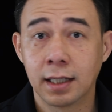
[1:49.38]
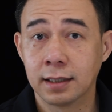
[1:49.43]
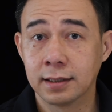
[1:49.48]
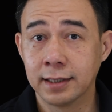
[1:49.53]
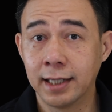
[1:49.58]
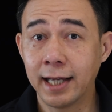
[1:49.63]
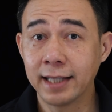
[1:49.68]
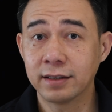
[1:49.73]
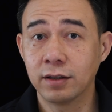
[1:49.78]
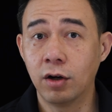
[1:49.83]

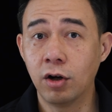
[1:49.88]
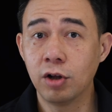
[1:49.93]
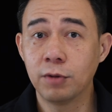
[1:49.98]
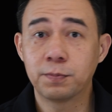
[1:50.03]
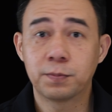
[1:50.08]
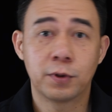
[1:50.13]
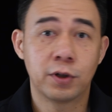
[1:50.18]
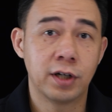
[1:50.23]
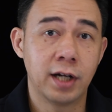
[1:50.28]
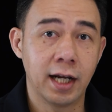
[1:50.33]
Not all
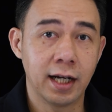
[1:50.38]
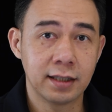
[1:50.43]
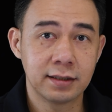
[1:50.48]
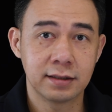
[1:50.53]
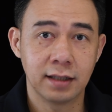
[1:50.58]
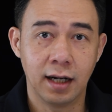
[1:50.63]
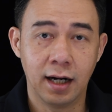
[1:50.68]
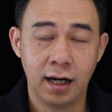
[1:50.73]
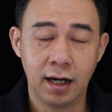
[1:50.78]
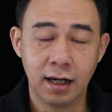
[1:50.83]
products
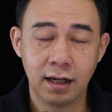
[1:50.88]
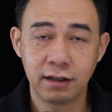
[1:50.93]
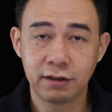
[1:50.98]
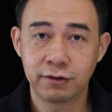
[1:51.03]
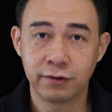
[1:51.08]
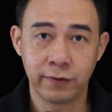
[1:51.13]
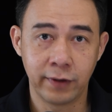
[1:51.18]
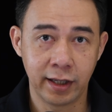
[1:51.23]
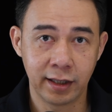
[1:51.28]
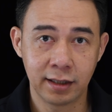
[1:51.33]
are
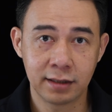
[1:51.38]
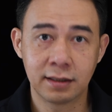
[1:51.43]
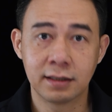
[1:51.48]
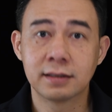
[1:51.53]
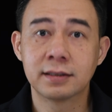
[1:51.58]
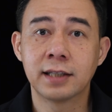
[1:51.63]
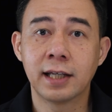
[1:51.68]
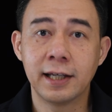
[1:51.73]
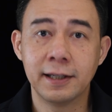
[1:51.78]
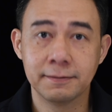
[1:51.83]
created the
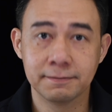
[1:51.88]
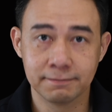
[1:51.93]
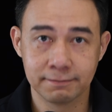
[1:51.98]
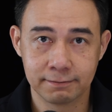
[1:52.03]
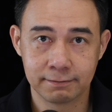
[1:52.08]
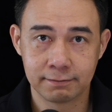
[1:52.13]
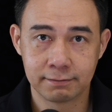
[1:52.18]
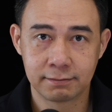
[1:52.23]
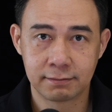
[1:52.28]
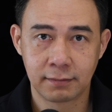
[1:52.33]
same.
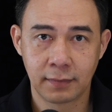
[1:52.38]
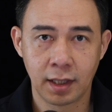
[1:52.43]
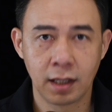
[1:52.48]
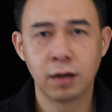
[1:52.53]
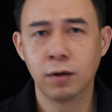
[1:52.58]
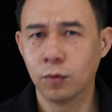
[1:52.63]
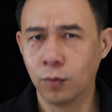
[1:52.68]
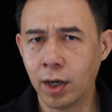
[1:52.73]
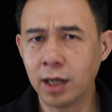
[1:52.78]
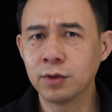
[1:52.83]

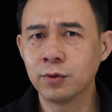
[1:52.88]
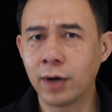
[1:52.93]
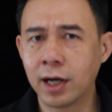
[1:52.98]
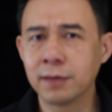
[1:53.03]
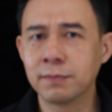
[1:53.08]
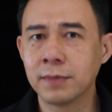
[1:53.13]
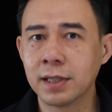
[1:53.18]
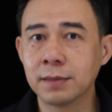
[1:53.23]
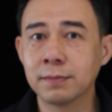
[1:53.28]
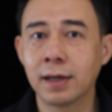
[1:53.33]
What do I
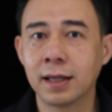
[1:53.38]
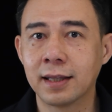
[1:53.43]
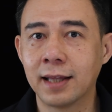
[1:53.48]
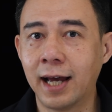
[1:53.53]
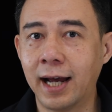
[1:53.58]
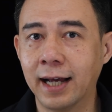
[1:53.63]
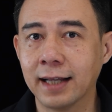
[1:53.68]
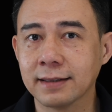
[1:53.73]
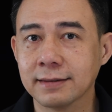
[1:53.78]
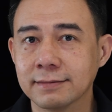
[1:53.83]
mean by
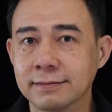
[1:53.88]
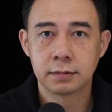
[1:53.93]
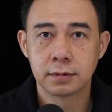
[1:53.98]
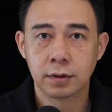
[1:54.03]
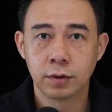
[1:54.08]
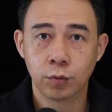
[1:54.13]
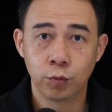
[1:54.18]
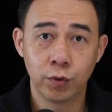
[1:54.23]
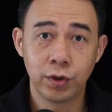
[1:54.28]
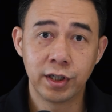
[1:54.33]
that?
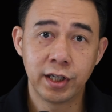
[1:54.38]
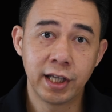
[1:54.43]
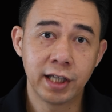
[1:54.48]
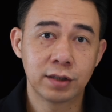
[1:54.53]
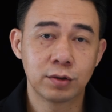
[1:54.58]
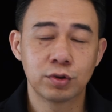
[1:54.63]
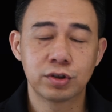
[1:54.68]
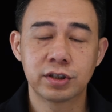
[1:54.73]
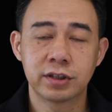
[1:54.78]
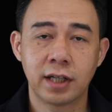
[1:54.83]
We need
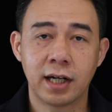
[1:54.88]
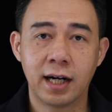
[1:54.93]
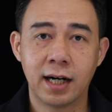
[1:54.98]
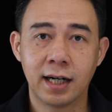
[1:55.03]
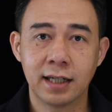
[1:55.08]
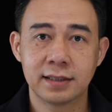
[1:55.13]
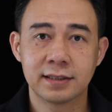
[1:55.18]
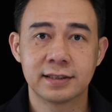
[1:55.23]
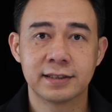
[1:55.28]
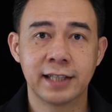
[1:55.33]
to
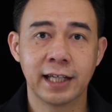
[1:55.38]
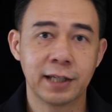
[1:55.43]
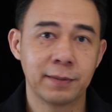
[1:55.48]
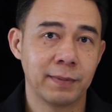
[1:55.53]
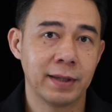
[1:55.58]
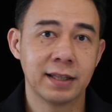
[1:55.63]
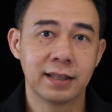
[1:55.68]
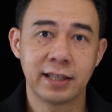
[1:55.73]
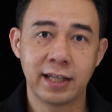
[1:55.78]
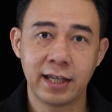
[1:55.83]
start
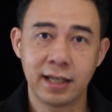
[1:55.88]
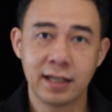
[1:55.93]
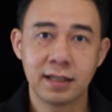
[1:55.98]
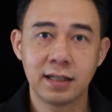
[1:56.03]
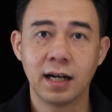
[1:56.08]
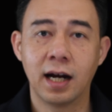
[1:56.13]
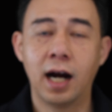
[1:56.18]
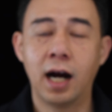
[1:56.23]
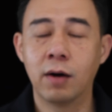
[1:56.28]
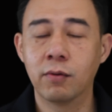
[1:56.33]
segmenting
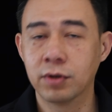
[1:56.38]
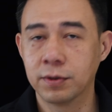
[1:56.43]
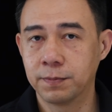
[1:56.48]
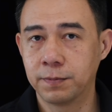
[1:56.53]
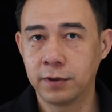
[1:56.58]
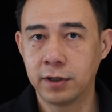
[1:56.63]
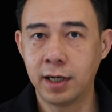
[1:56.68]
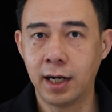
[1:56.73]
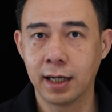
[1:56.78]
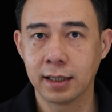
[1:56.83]
our
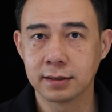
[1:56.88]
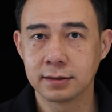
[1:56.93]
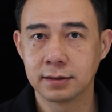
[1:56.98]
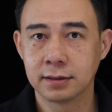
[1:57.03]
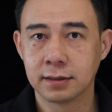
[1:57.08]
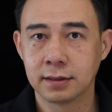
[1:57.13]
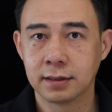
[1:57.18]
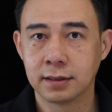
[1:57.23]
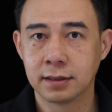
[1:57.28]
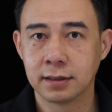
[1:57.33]
products,
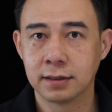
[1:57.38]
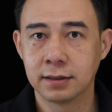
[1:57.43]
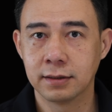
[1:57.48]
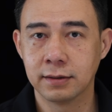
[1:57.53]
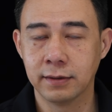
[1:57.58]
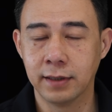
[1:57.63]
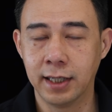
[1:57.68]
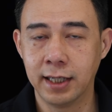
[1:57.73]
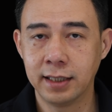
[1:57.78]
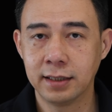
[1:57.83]

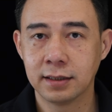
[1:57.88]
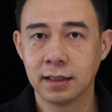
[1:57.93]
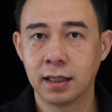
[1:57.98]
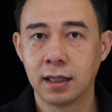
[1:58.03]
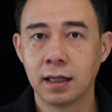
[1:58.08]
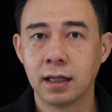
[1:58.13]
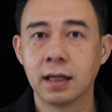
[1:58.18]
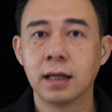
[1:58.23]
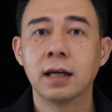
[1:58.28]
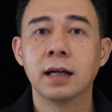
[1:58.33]
right?
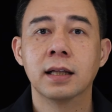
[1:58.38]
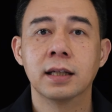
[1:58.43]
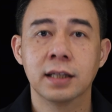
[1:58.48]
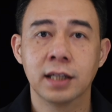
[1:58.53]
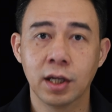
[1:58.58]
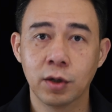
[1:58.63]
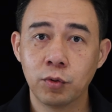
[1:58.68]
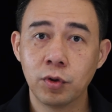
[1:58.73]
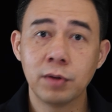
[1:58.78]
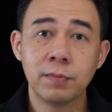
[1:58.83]

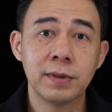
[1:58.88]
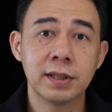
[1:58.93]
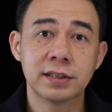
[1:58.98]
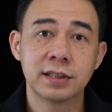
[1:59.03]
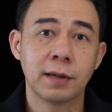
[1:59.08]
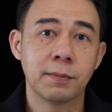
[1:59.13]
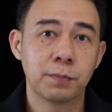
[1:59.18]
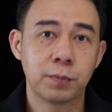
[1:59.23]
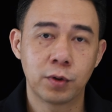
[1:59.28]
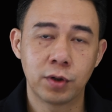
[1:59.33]
There will be
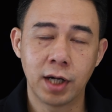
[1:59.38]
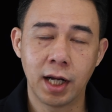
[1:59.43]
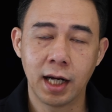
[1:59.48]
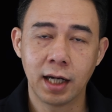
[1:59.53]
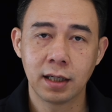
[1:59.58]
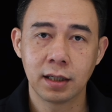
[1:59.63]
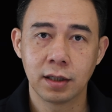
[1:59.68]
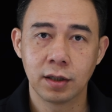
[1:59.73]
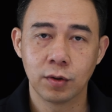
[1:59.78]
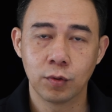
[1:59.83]
some
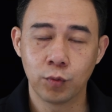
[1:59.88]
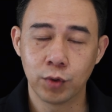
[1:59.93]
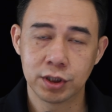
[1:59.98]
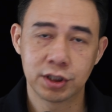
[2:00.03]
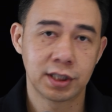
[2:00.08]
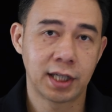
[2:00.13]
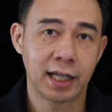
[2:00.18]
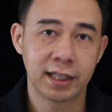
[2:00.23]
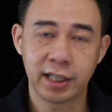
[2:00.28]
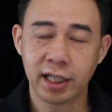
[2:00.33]
product which
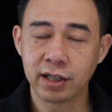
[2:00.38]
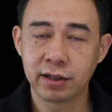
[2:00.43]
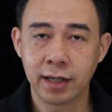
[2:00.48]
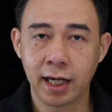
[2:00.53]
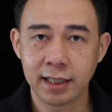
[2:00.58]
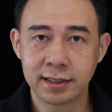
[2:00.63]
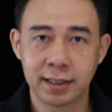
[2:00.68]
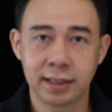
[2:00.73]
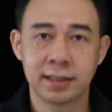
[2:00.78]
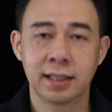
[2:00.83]

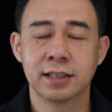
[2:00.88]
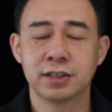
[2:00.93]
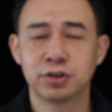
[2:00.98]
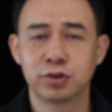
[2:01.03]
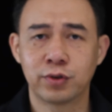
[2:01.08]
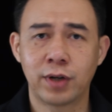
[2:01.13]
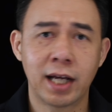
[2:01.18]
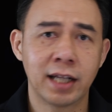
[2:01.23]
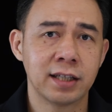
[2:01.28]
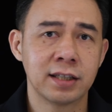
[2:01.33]
categorized as a
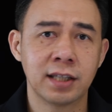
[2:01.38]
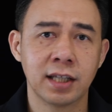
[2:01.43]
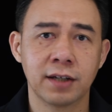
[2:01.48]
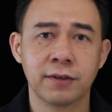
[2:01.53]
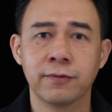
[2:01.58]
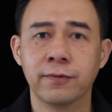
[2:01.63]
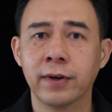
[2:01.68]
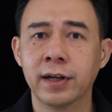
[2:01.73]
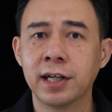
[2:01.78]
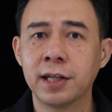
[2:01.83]
strategic,
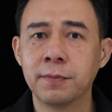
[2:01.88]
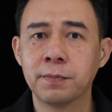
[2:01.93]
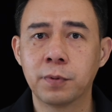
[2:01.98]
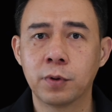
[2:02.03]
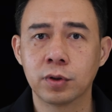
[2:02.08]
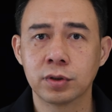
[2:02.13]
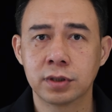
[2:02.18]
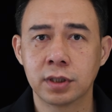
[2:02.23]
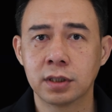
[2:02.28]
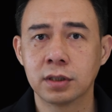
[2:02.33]
very
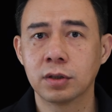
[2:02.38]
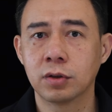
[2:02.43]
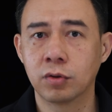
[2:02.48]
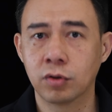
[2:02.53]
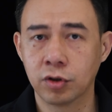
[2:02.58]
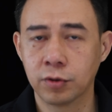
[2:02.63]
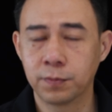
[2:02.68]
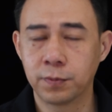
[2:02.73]
important core